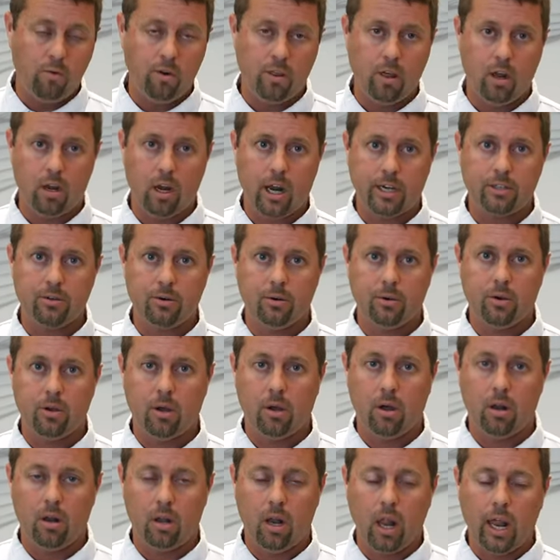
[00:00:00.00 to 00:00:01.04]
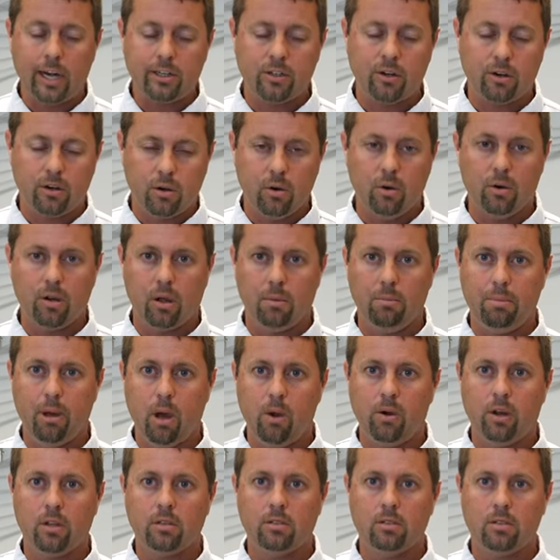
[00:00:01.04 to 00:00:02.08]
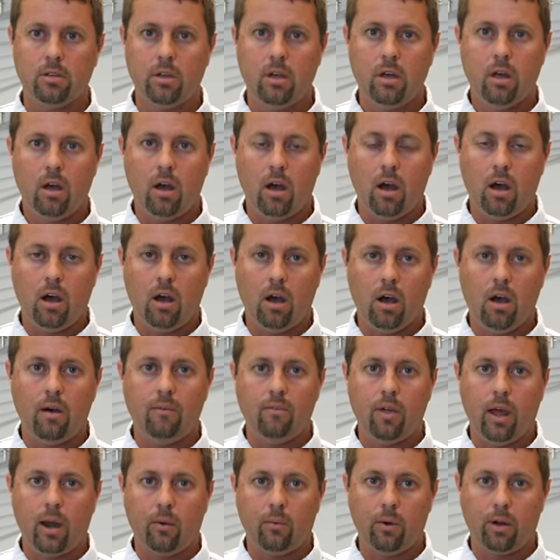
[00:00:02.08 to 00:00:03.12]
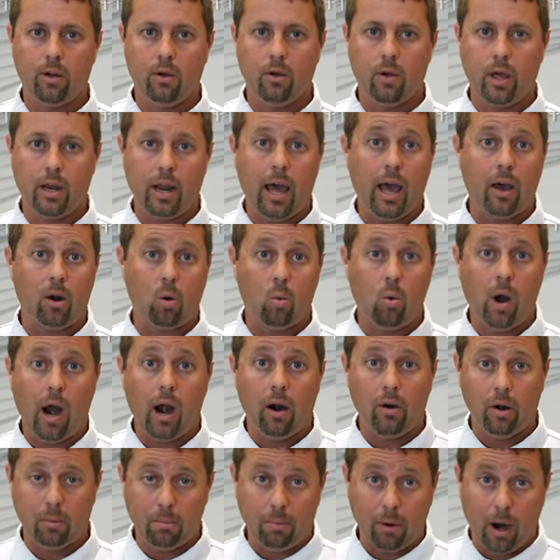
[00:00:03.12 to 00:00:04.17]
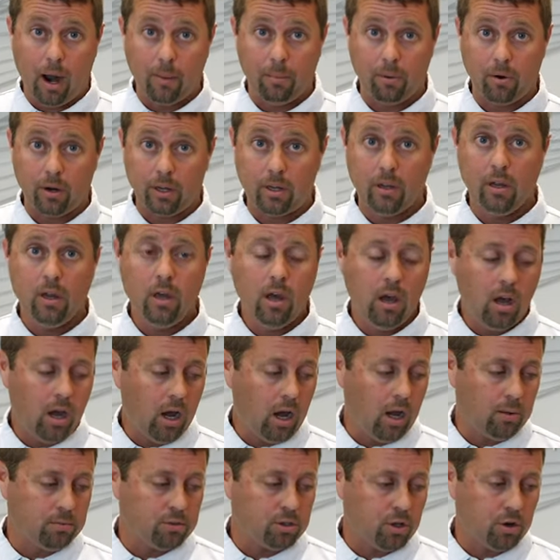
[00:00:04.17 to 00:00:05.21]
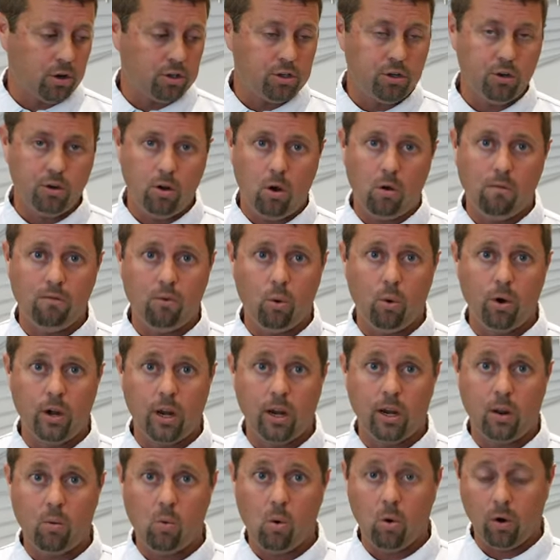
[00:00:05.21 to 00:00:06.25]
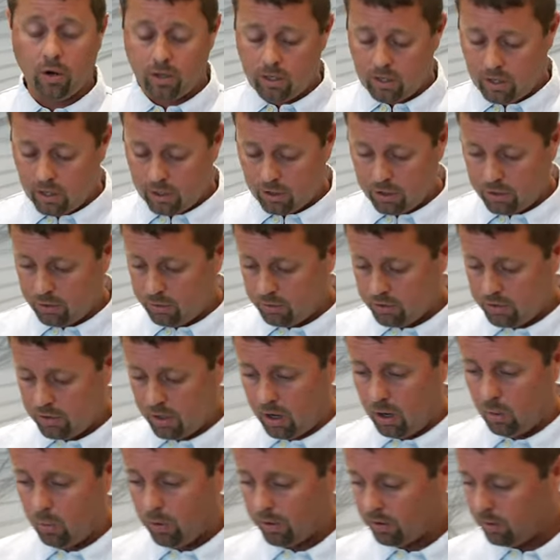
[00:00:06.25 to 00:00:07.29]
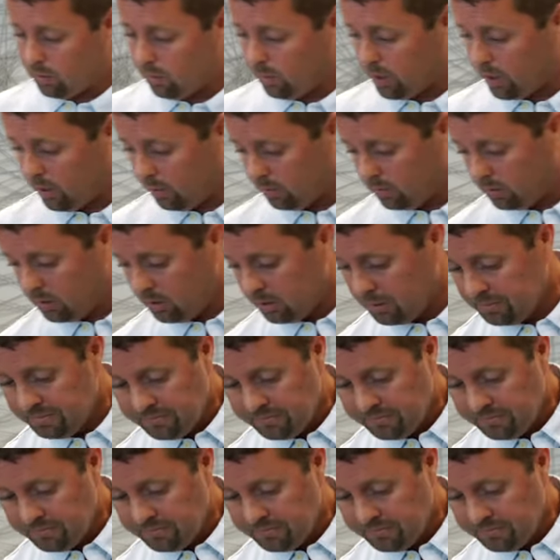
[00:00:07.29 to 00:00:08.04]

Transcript: over the electrical, electrical components uh, of that reel and how to wire it properly um, so that you don't avoid any warranty issues uh, with the reel.